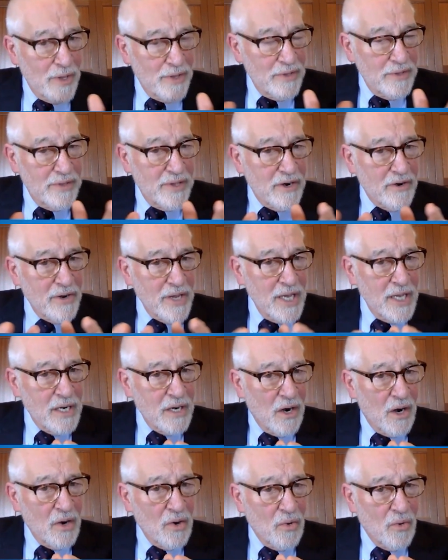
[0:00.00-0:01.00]
whether they're
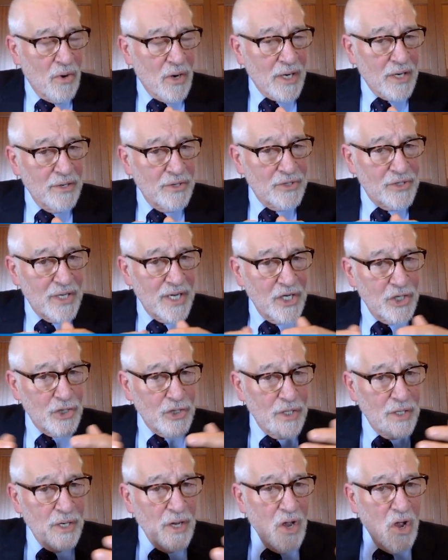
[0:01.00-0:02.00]
in our
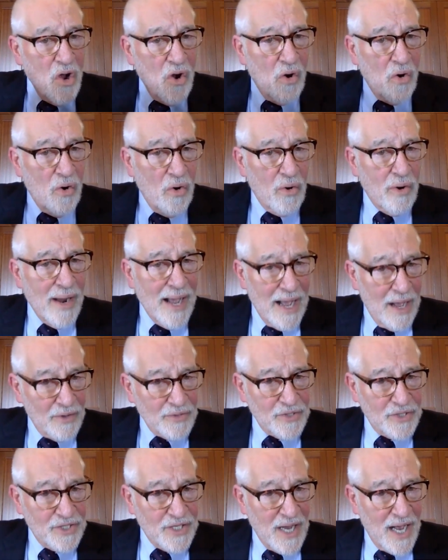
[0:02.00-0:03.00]
organization or
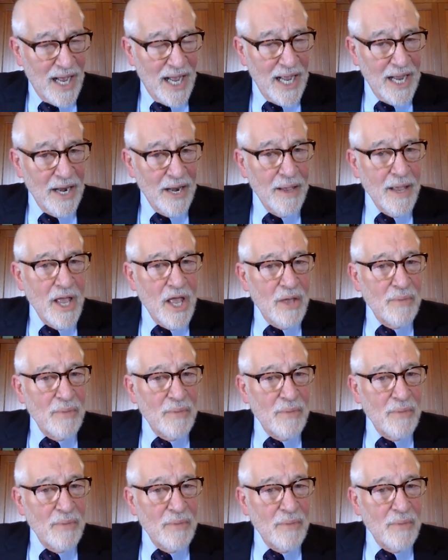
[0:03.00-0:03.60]
outside,